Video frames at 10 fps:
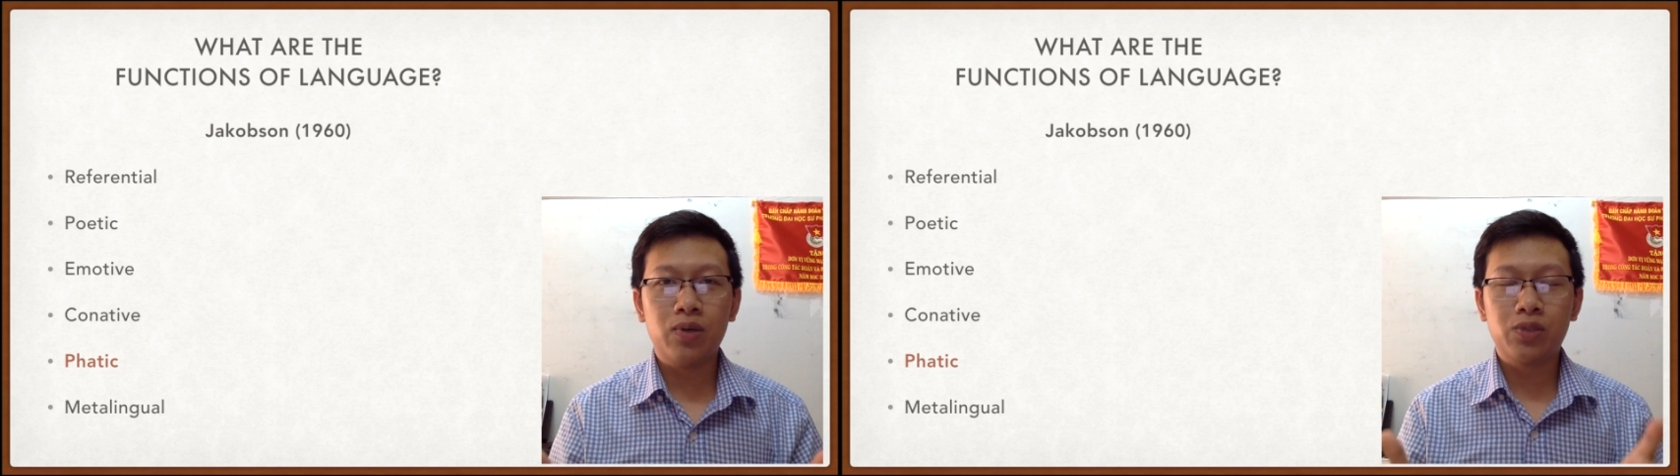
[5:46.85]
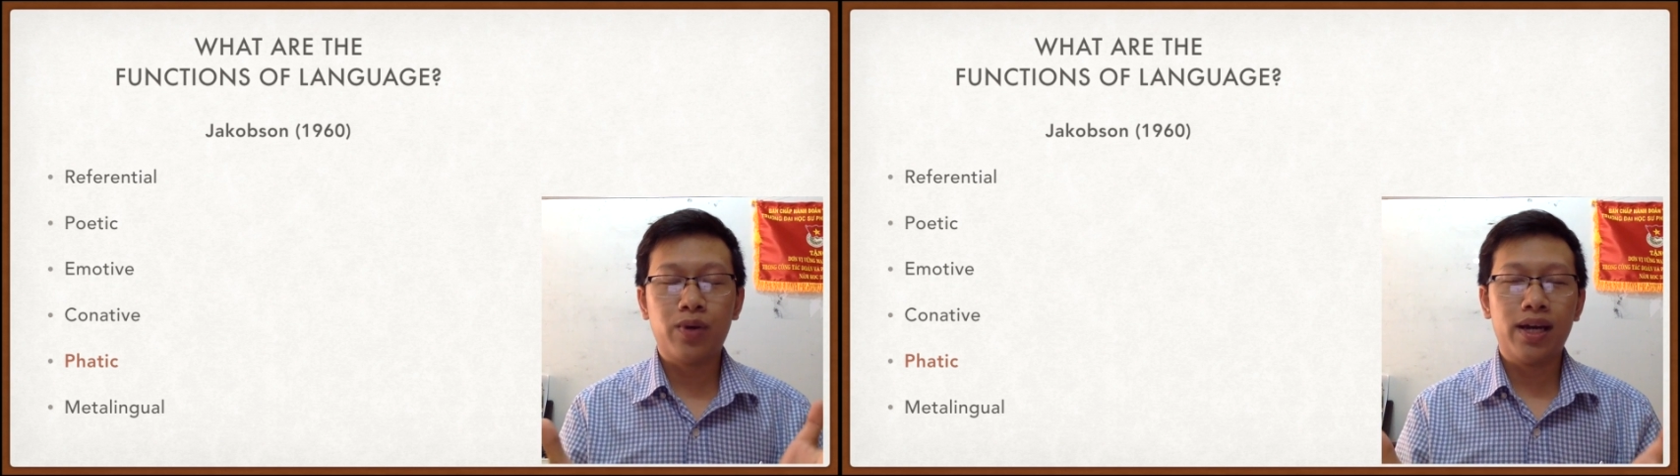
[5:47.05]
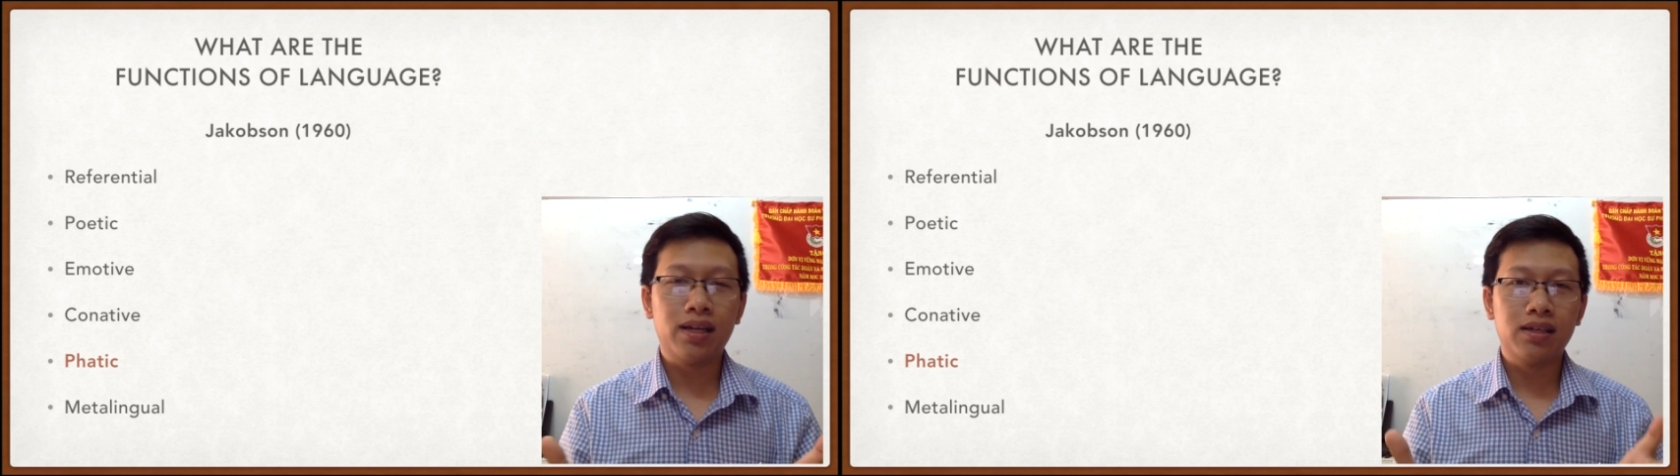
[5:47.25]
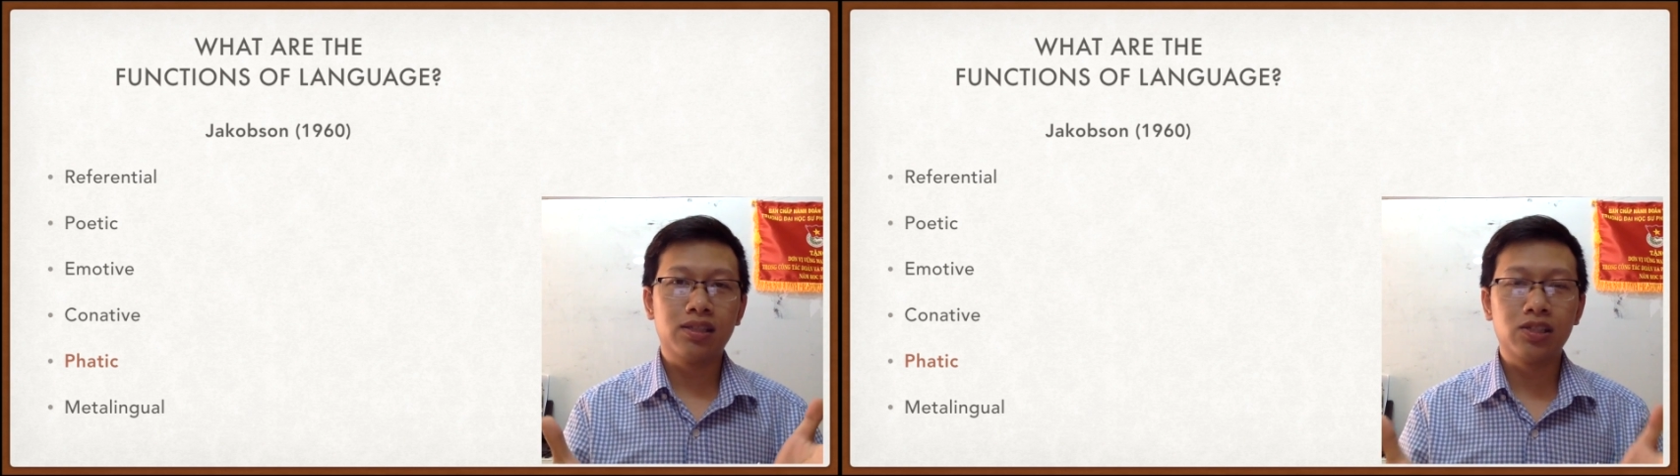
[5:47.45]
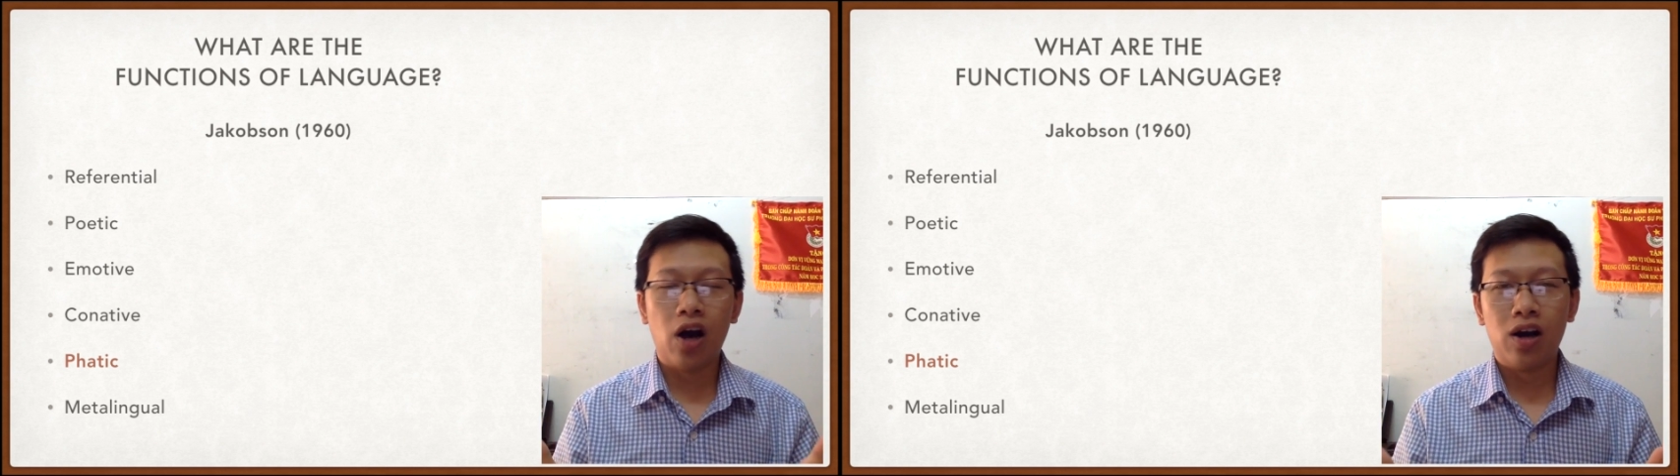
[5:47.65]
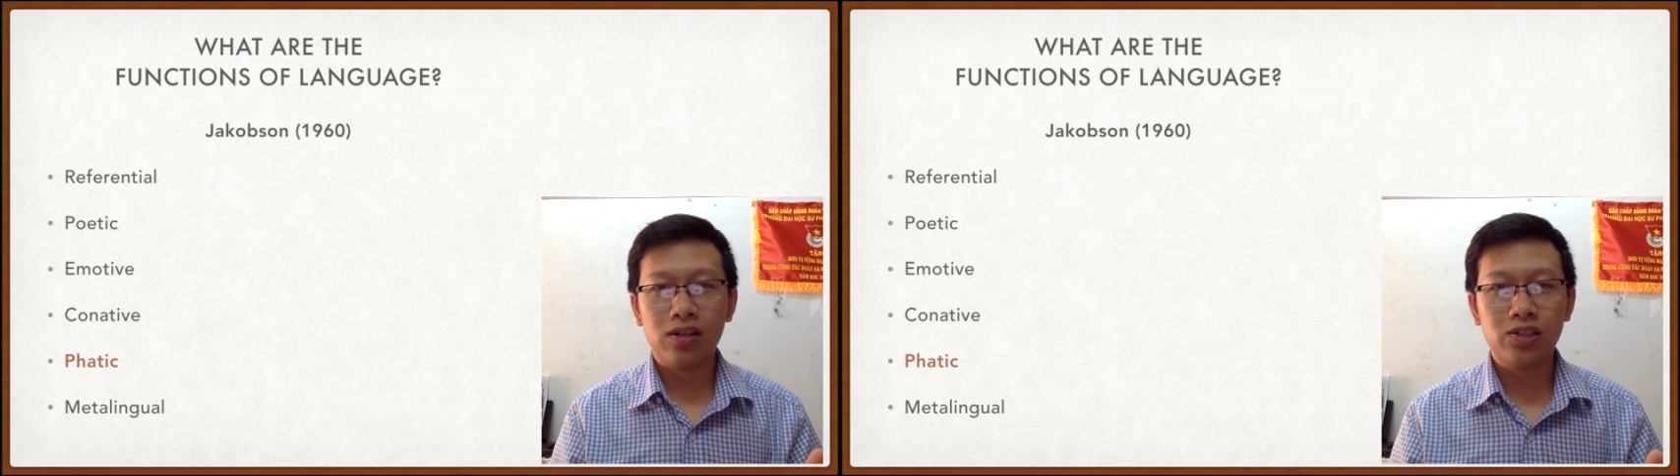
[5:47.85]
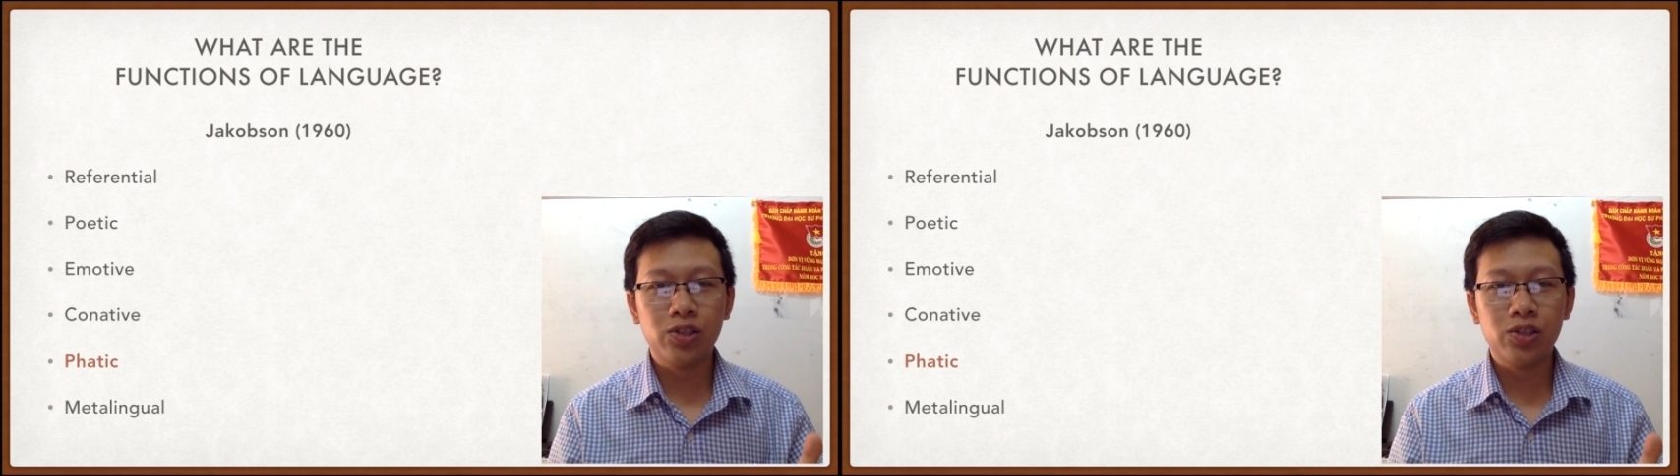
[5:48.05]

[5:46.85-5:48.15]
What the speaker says: was writing her song